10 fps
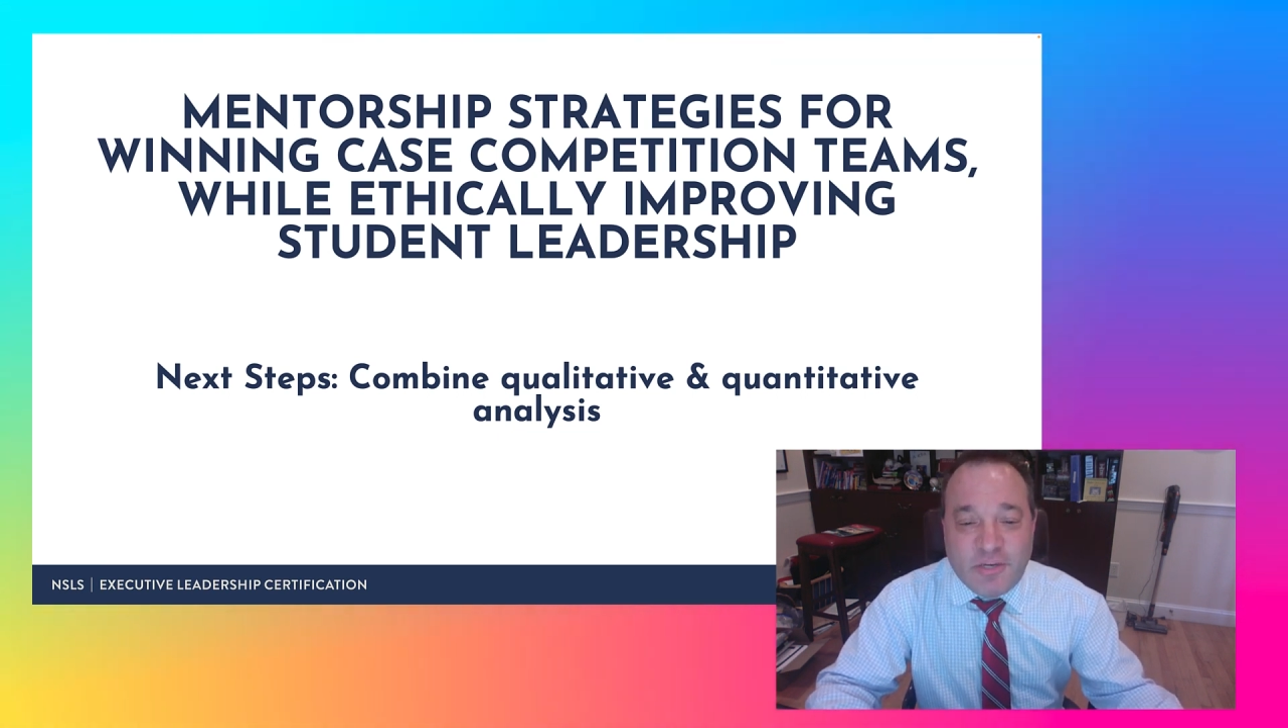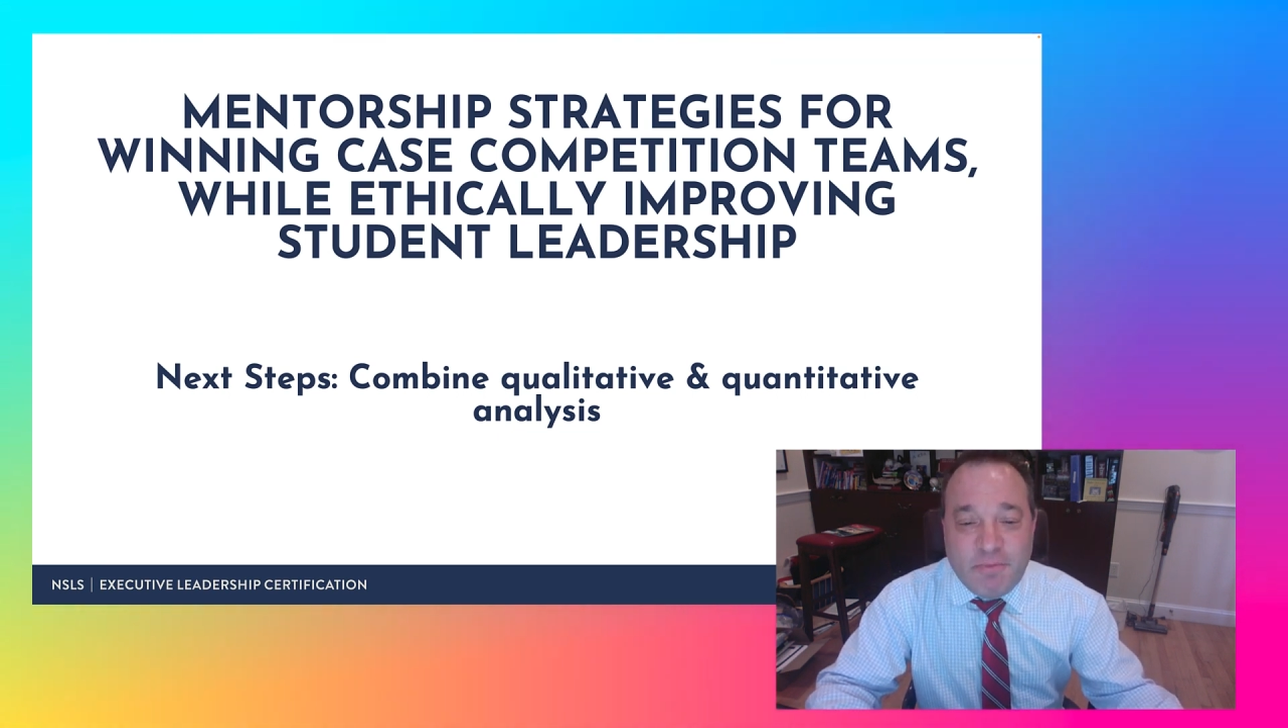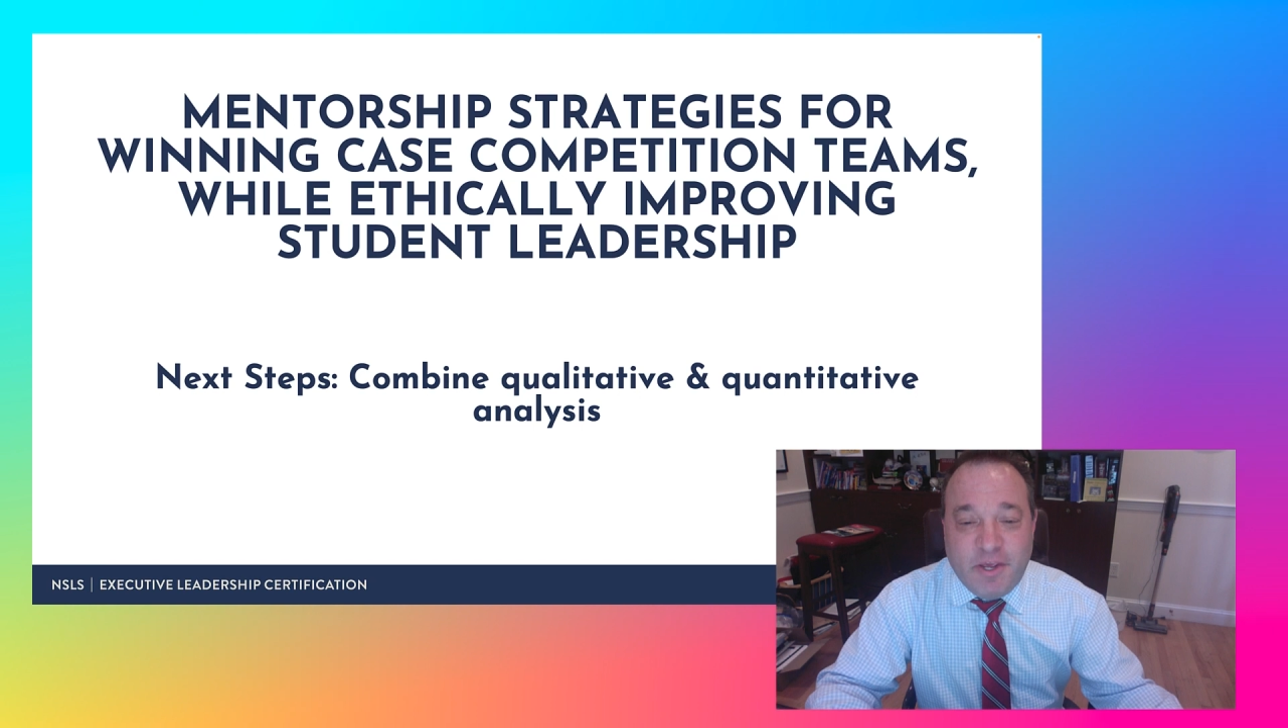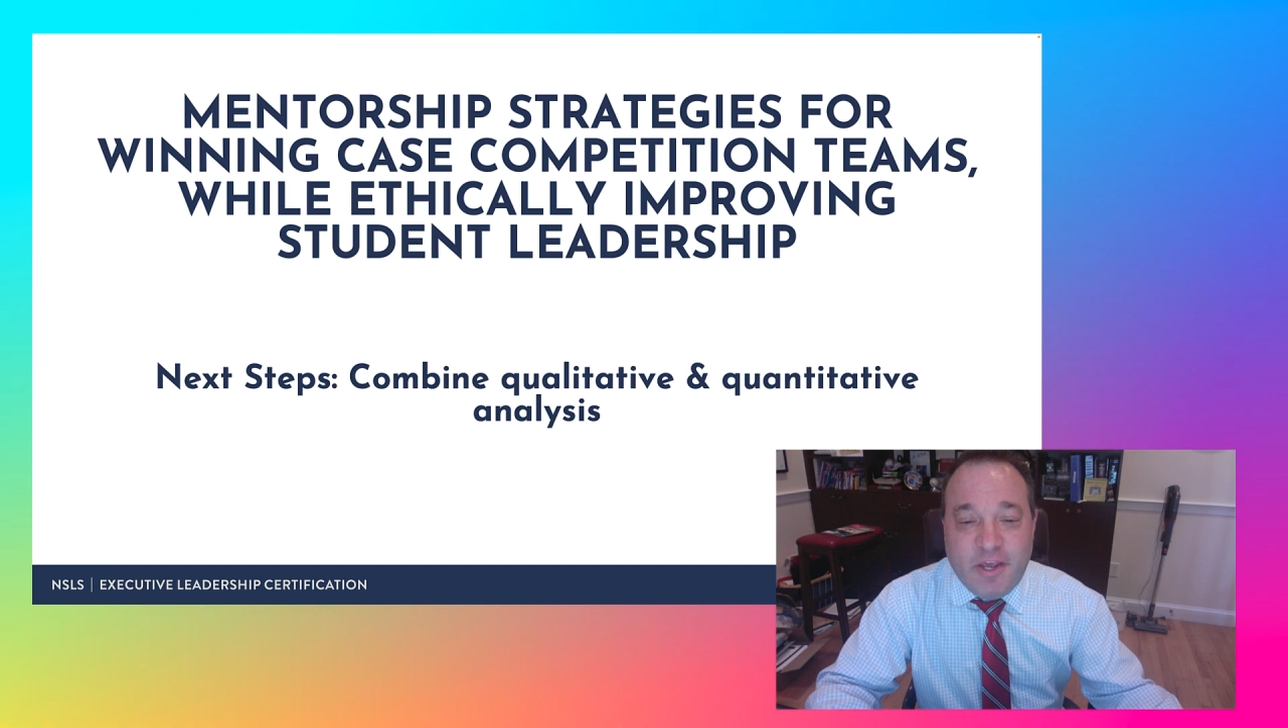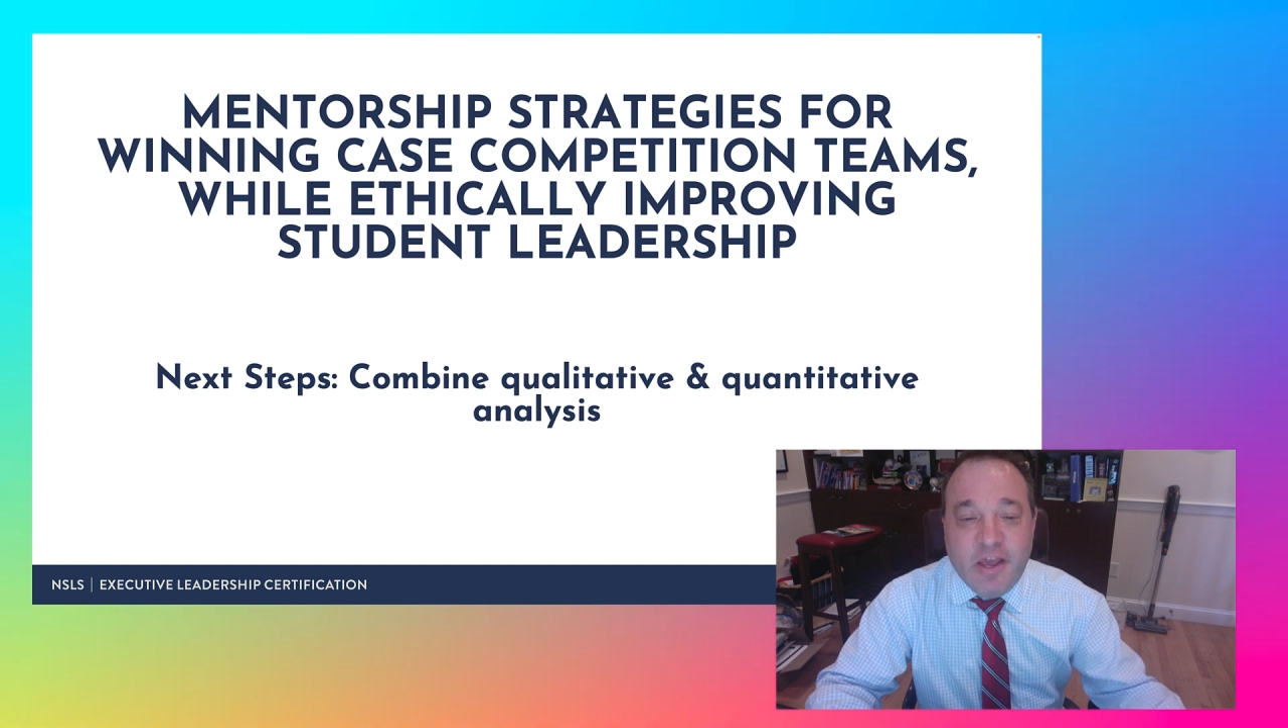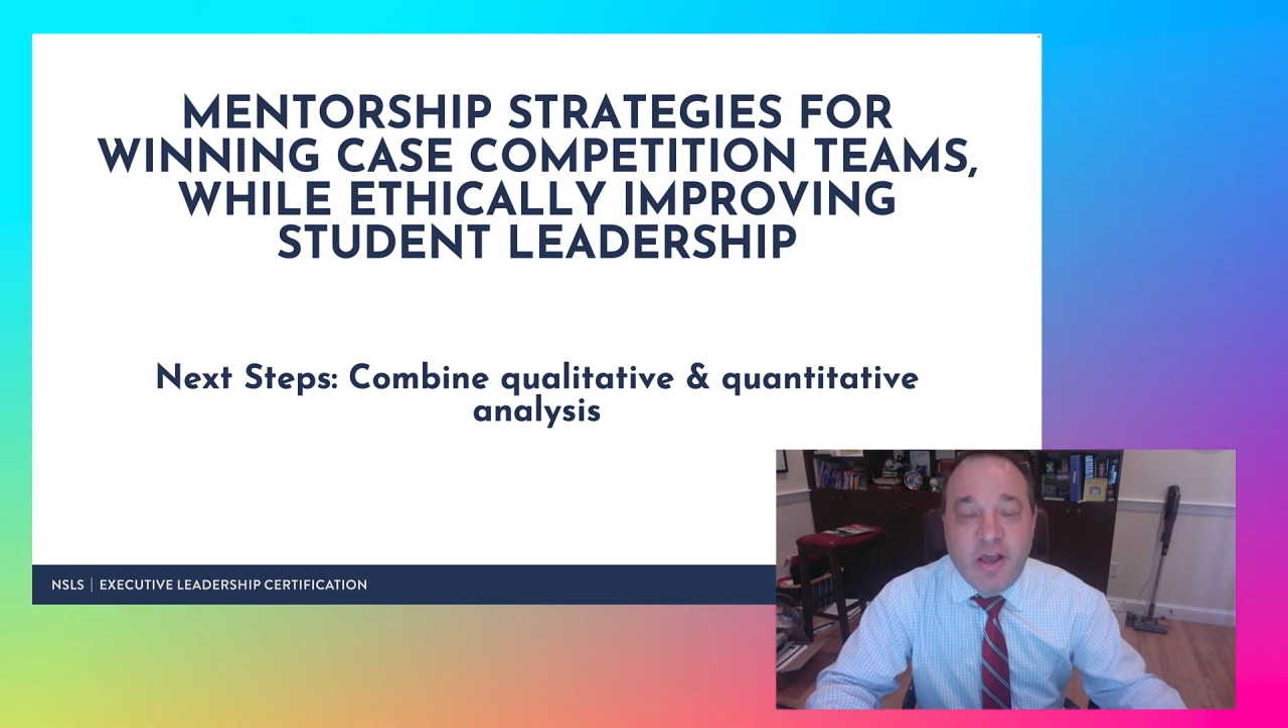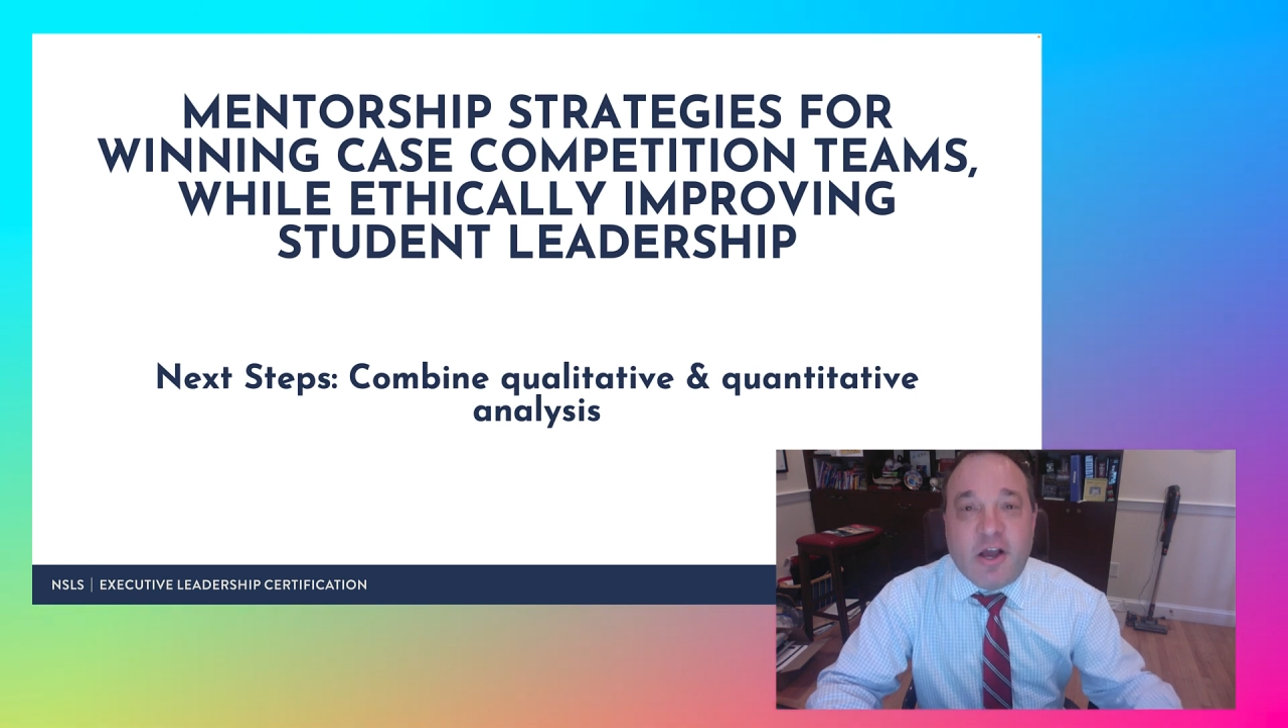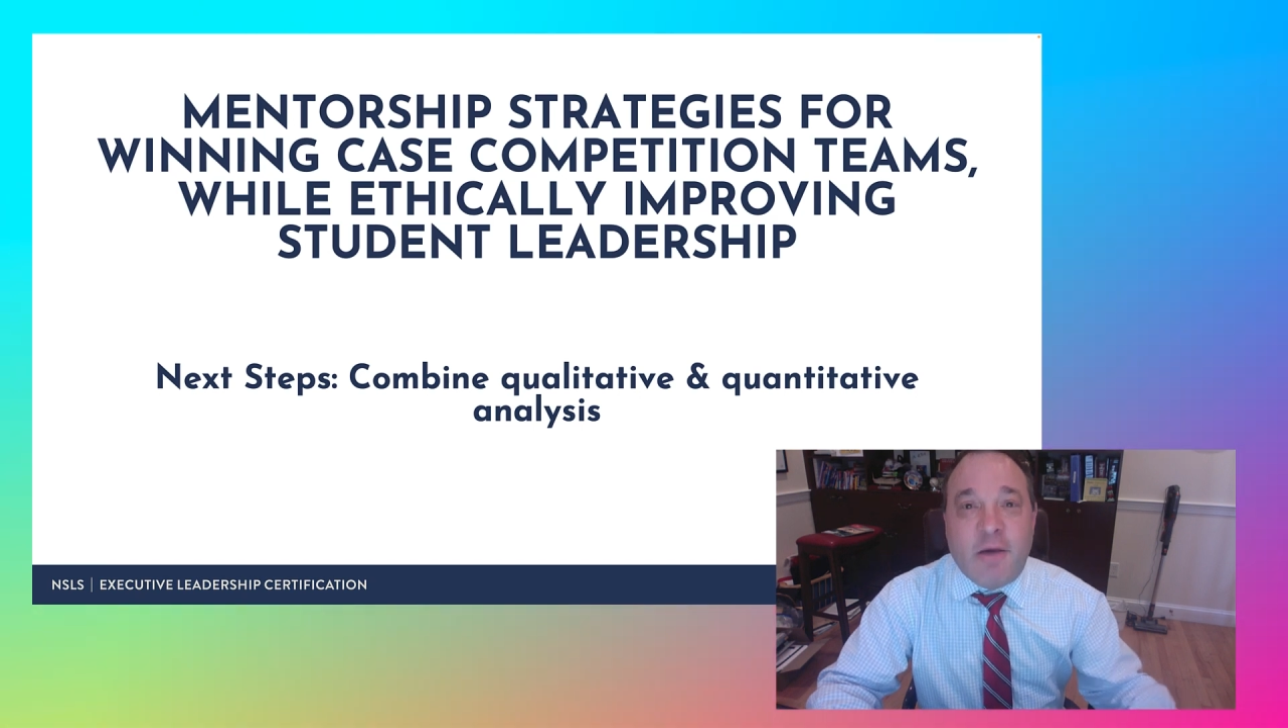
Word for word: to be